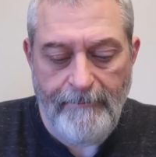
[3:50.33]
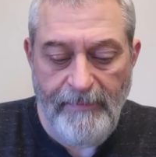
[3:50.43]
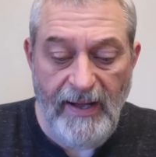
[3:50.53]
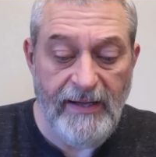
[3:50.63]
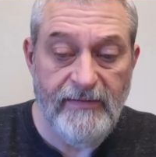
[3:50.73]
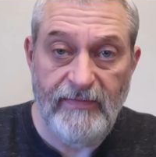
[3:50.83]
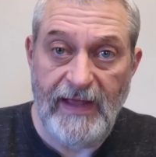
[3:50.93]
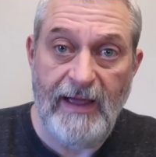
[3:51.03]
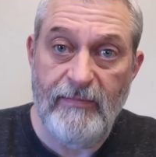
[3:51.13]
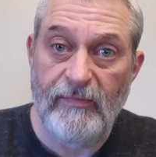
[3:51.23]
But
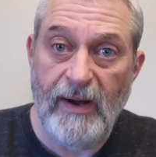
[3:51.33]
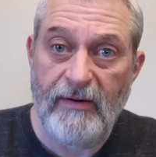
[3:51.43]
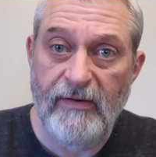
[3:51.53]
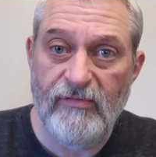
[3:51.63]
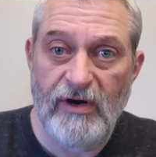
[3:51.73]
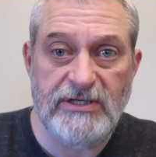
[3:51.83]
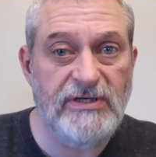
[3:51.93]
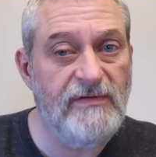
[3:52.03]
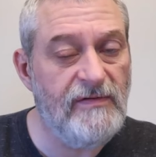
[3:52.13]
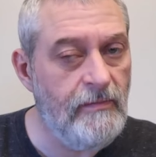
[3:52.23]
they gave you microwave
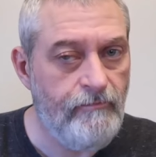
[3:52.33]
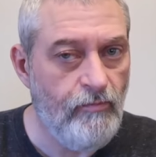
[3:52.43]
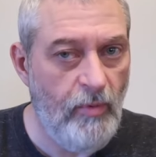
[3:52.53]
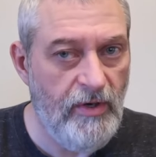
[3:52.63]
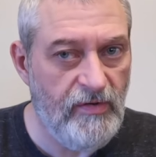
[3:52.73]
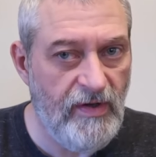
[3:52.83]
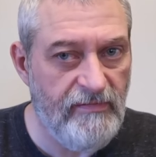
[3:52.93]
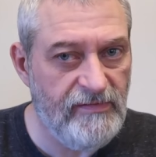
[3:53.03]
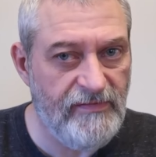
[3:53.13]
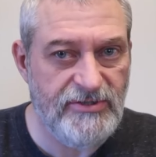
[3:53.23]
directions. We don't do
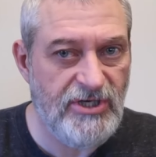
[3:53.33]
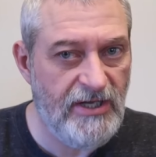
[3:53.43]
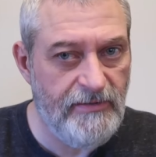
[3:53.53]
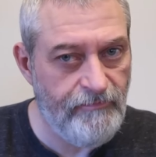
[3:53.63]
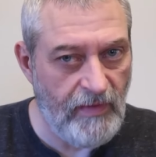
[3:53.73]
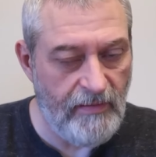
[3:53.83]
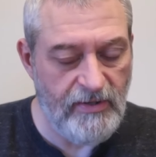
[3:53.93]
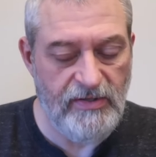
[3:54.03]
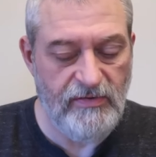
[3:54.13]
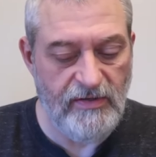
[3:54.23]
ovens on this channel. I'm
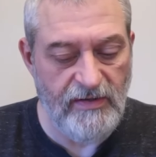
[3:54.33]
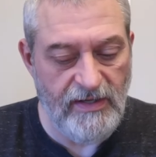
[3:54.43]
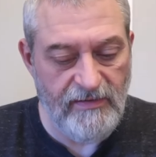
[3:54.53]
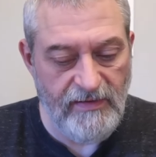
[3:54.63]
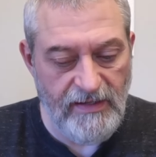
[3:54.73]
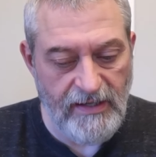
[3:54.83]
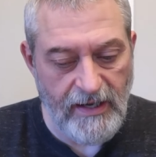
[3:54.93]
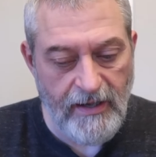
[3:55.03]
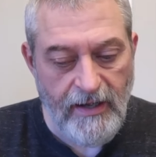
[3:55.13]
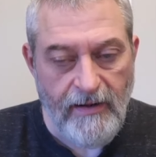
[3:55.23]
gonna do it in
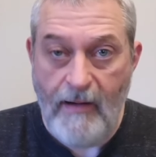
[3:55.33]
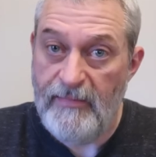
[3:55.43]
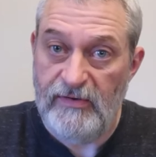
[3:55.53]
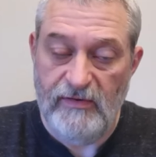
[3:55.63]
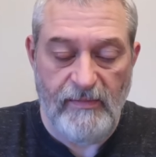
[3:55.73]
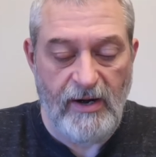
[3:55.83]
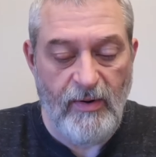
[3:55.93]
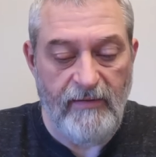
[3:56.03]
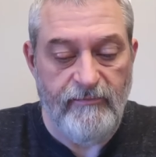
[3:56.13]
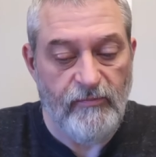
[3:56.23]
the
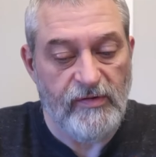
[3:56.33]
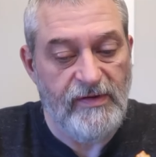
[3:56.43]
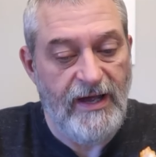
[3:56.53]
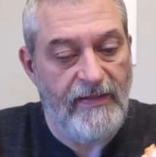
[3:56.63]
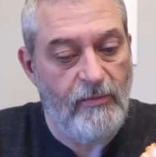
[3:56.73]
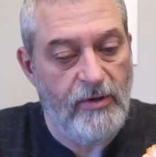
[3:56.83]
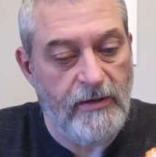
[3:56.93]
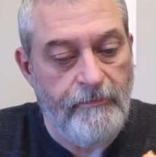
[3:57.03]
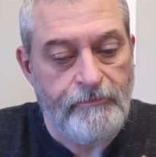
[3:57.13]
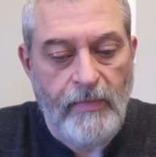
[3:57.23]
microwave. We'll see how they
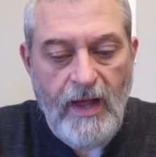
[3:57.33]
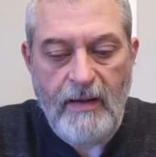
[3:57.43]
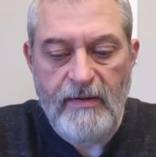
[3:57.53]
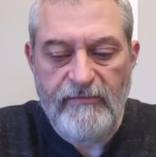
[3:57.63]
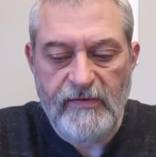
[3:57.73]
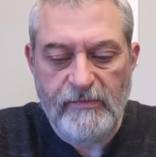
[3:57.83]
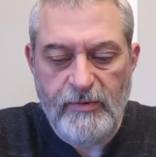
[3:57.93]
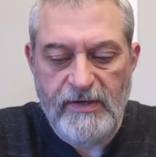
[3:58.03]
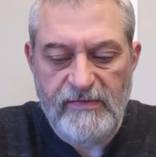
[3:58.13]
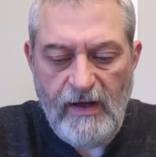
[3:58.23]
work. It feels
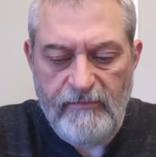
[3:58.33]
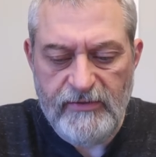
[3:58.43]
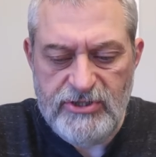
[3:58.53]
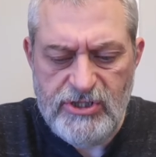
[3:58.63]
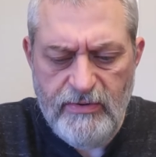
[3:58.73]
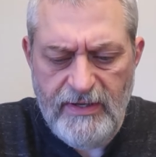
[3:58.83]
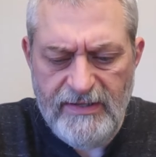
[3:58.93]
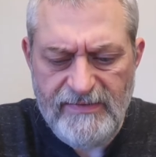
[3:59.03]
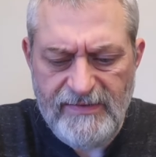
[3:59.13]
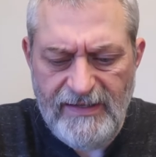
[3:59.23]
pretty soft and chewy.
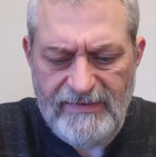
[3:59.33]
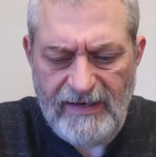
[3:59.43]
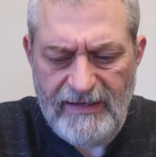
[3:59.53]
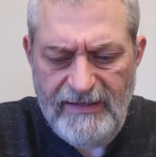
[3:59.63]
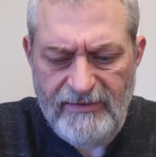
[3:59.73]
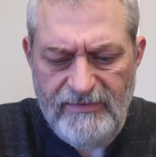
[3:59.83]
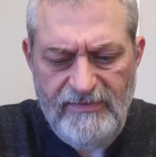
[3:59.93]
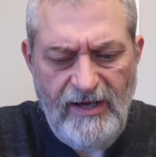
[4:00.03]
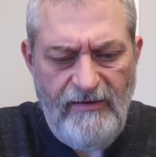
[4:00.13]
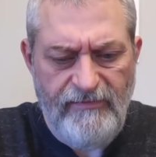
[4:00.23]
It's a little
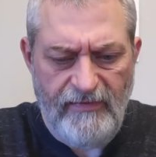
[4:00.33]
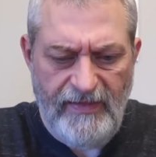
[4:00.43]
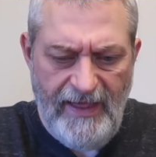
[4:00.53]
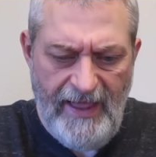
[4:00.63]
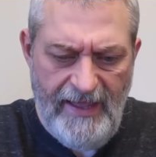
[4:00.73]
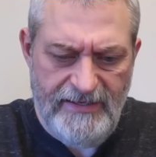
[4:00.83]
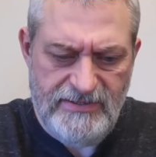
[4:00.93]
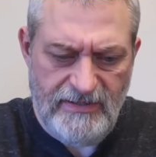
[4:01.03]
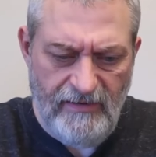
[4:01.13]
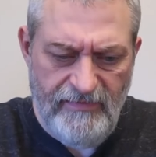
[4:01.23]
tough on the
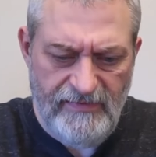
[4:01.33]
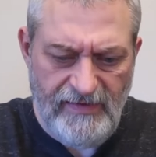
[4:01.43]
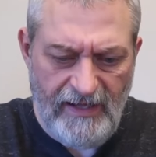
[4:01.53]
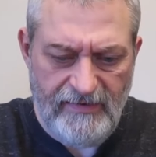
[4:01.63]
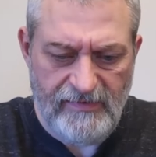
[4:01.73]
edge, on this side